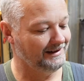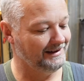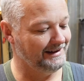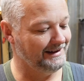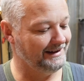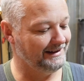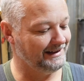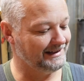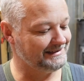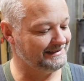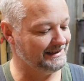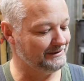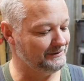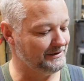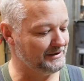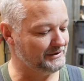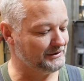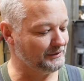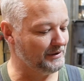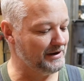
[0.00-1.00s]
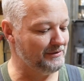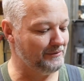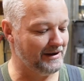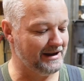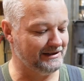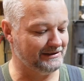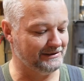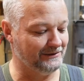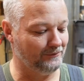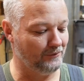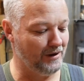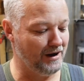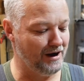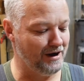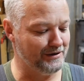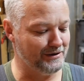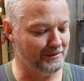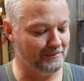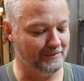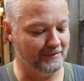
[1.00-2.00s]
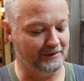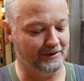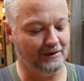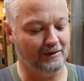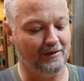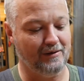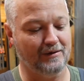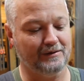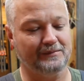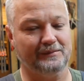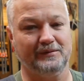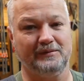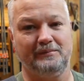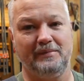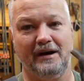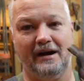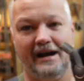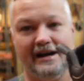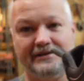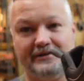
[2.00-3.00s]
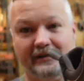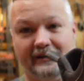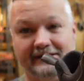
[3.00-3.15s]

And like I said, in three weeks of wearing them, there are some spots.